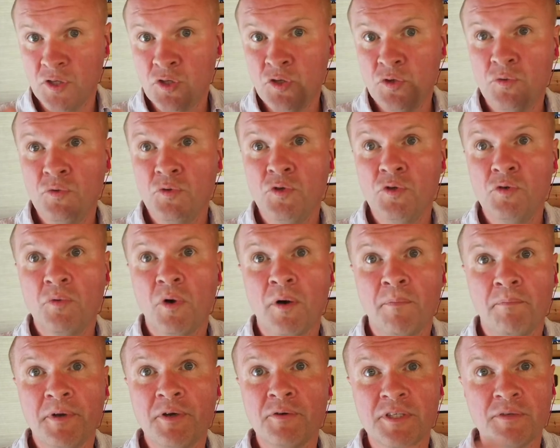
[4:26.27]
you
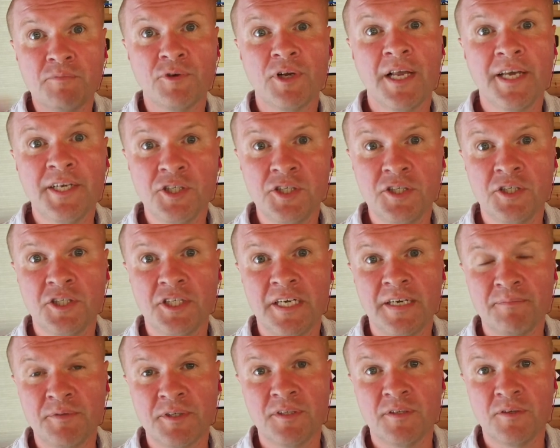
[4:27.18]
are building
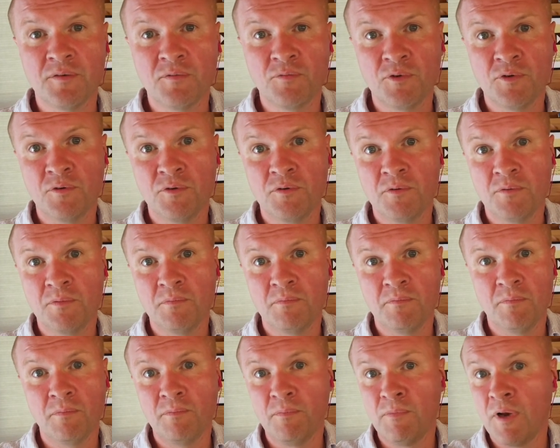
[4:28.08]
relationships that will
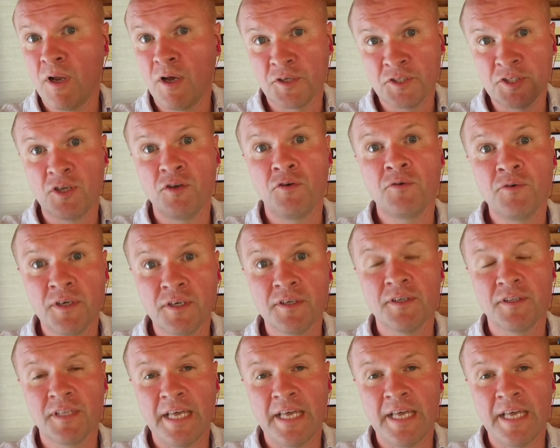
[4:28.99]
last longer